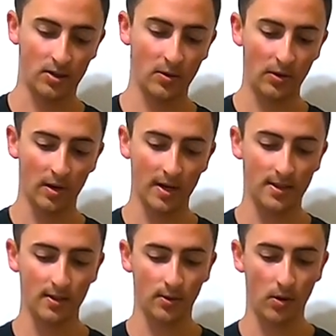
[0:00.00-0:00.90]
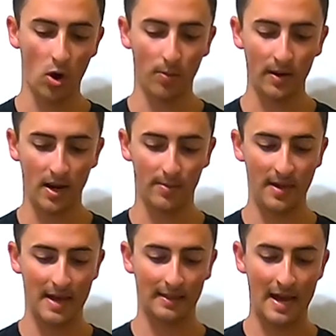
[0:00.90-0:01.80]
So in order to open up
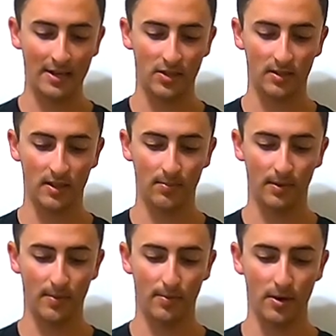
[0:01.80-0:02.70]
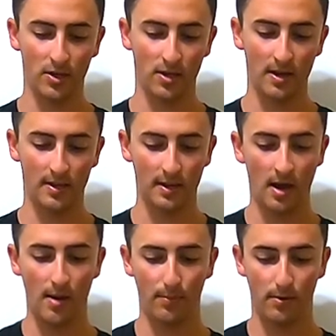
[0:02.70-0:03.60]
that latch, you simply push this
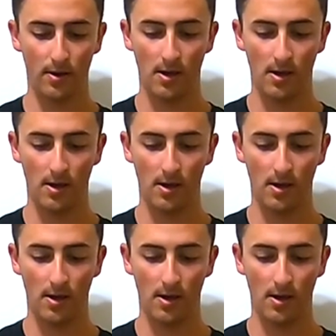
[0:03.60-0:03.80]
up